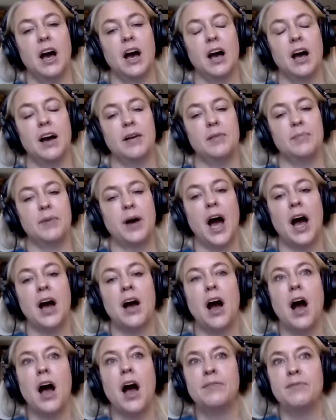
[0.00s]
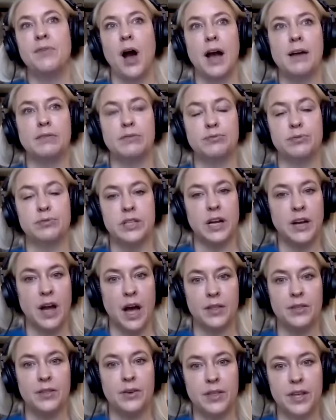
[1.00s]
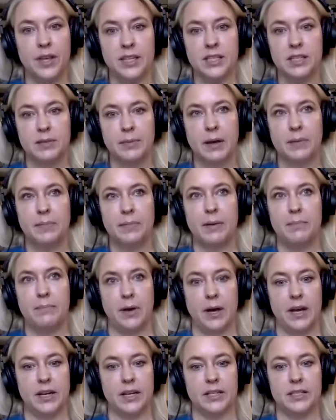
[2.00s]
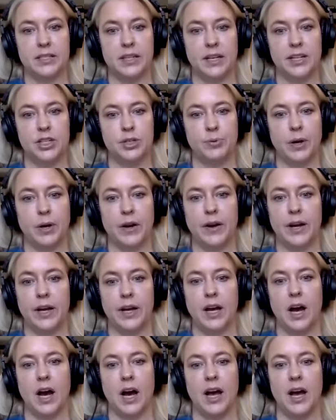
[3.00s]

I've done other things to make my bed a sanctuary.